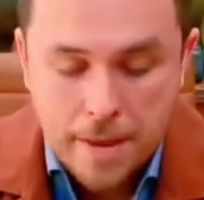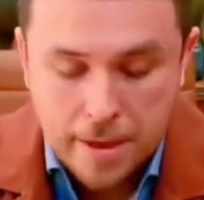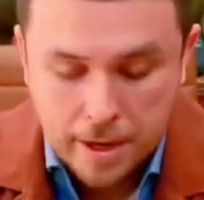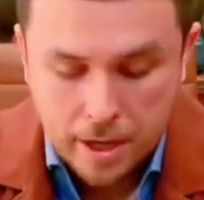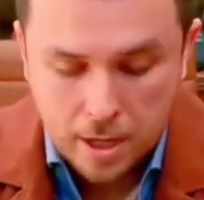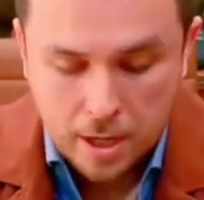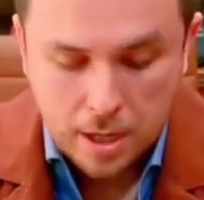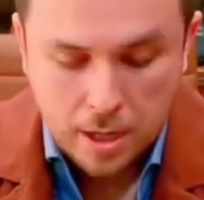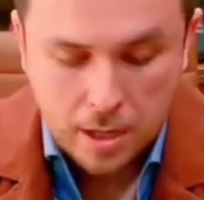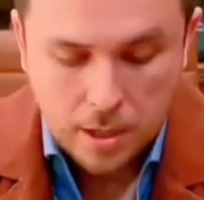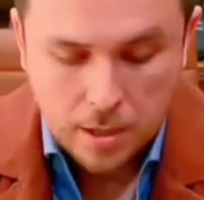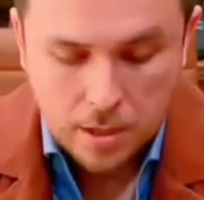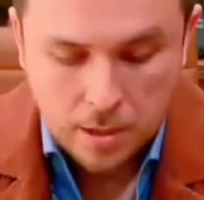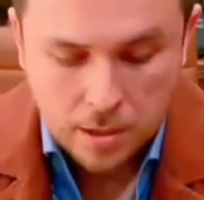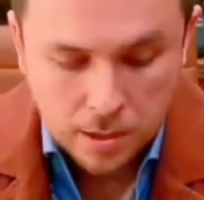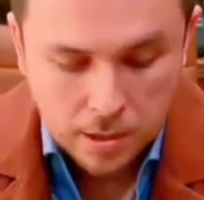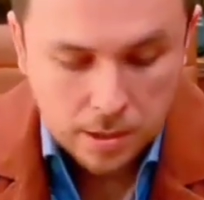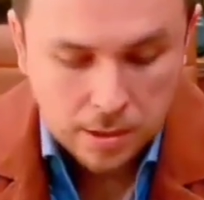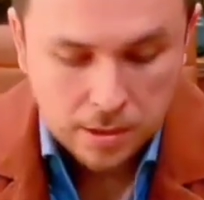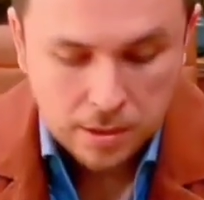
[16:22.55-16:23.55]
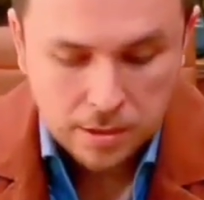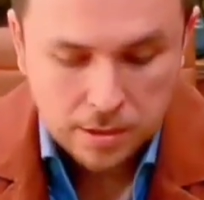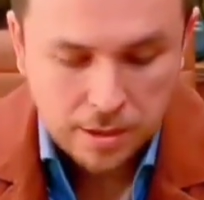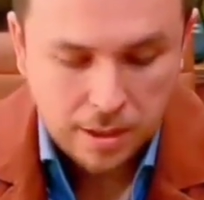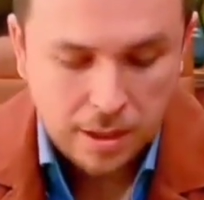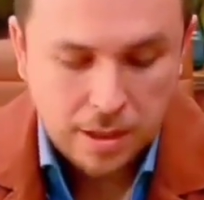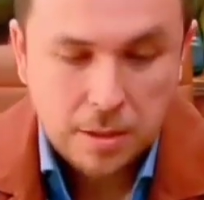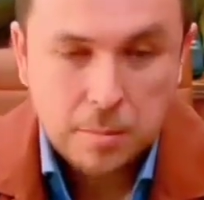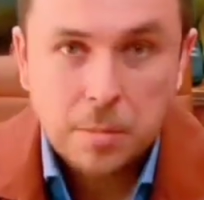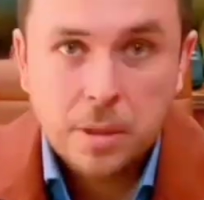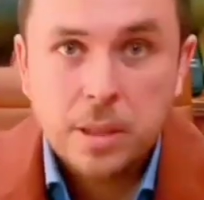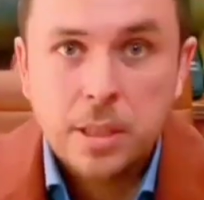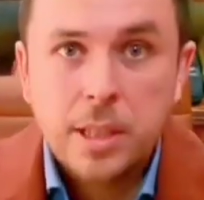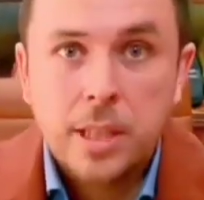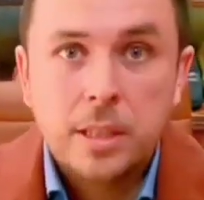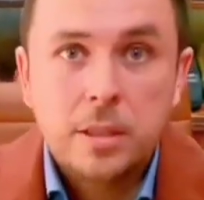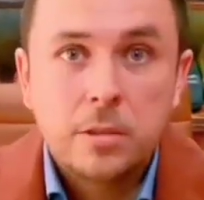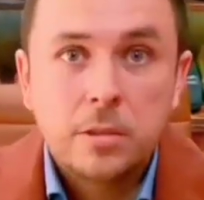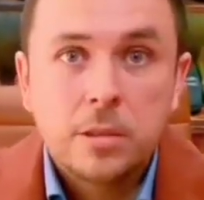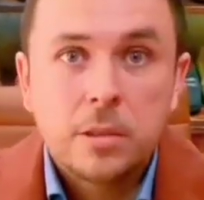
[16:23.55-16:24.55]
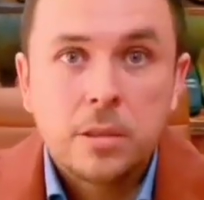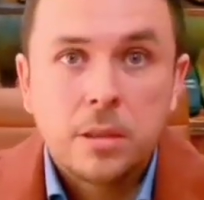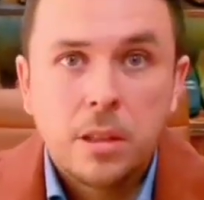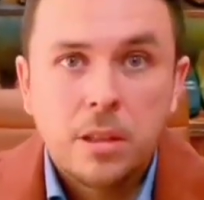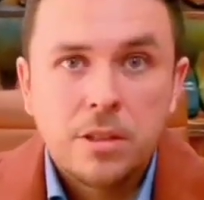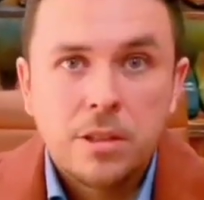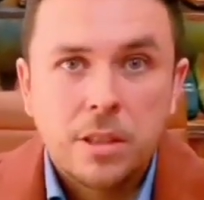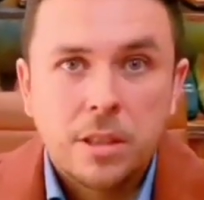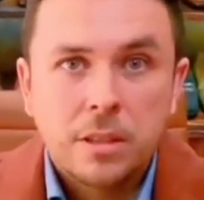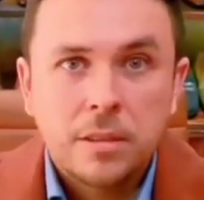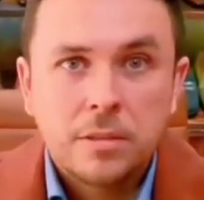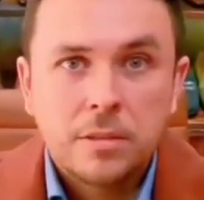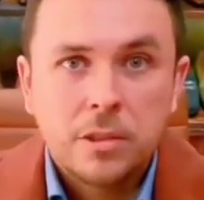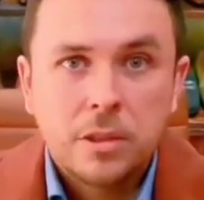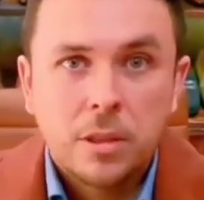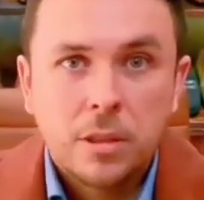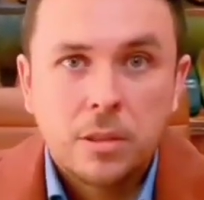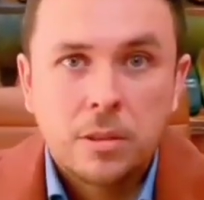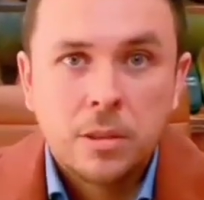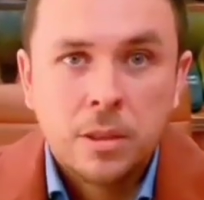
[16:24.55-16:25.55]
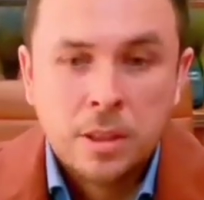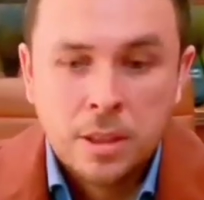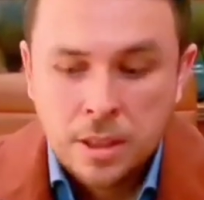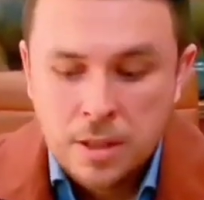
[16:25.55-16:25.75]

to anybody that uses logic. So